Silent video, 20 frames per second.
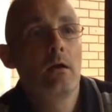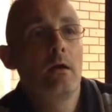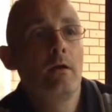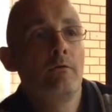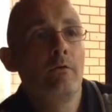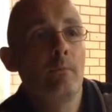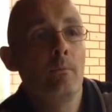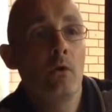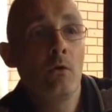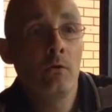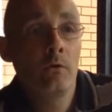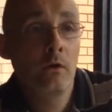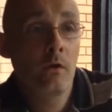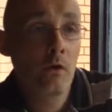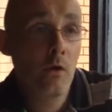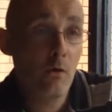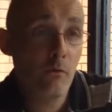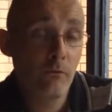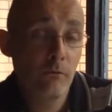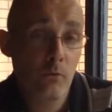If I'm not on the
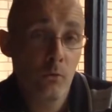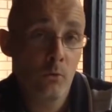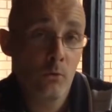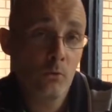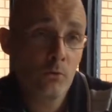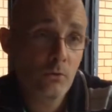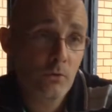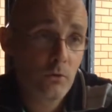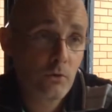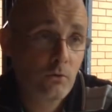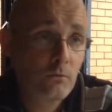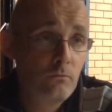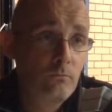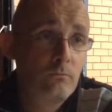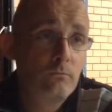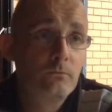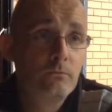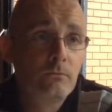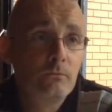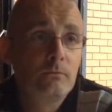golf course,
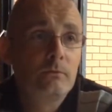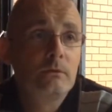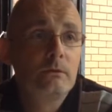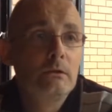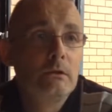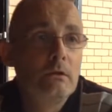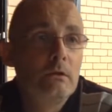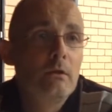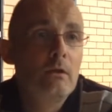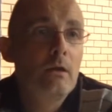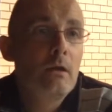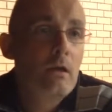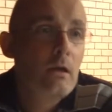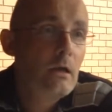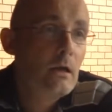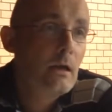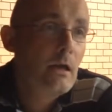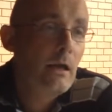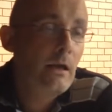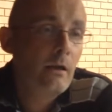
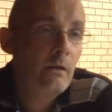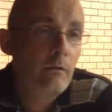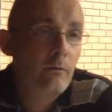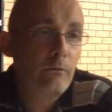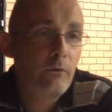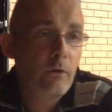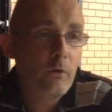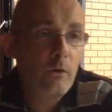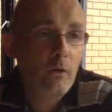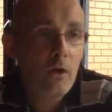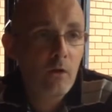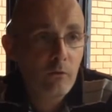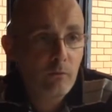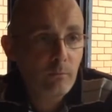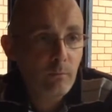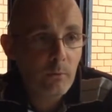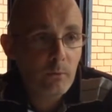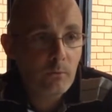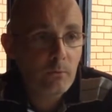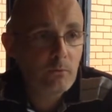hitting a few
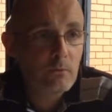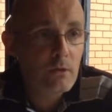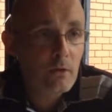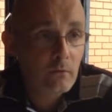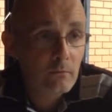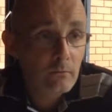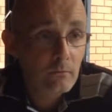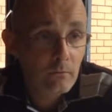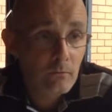golf balls,